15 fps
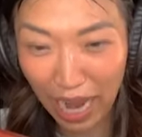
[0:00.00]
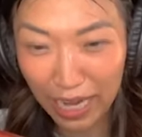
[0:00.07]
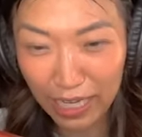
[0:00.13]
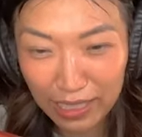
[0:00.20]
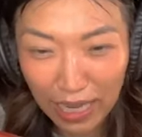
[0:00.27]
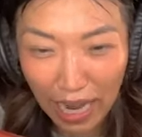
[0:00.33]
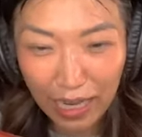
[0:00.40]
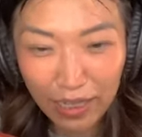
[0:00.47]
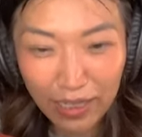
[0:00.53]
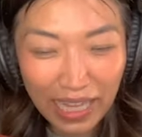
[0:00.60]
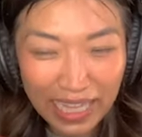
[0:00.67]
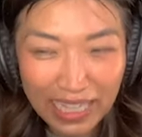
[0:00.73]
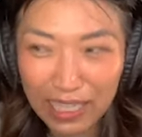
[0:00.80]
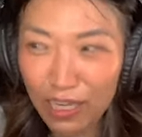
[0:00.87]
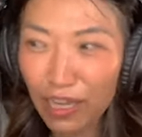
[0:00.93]
I
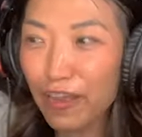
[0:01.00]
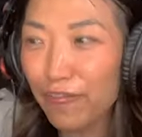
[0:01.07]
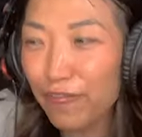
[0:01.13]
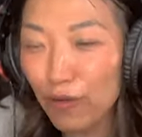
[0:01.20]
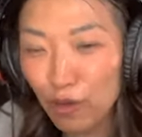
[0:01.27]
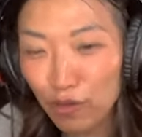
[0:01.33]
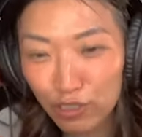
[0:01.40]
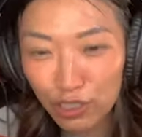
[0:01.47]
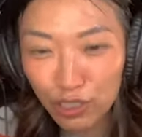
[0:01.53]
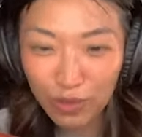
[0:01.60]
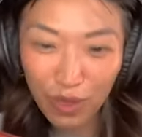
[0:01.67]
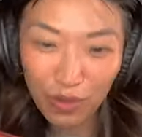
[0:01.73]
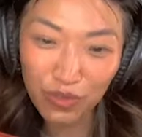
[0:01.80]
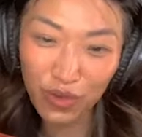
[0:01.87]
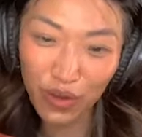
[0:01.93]
like did like a photo shoot
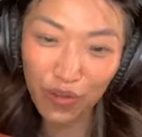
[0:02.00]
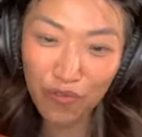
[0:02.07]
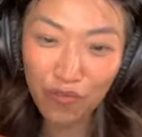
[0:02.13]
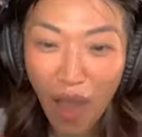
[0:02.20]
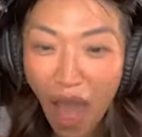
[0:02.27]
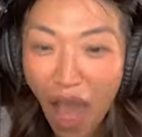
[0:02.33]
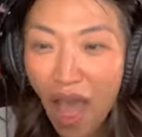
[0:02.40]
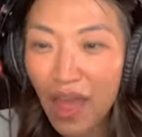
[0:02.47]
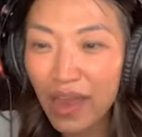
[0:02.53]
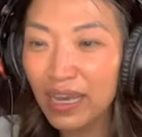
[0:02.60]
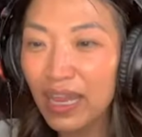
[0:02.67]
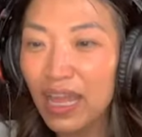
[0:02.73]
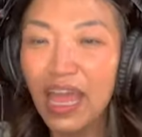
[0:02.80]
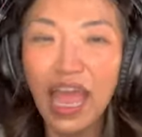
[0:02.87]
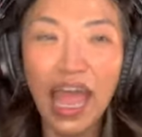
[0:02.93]
that was very
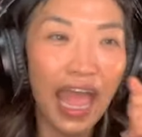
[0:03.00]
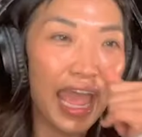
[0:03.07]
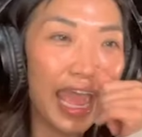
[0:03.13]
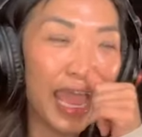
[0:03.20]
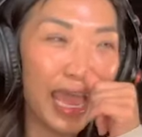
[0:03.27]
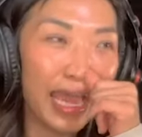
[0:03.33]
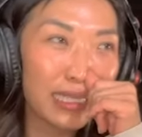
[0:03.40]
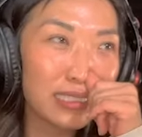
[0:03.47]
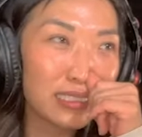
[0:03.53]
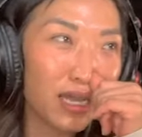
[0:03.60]
fun and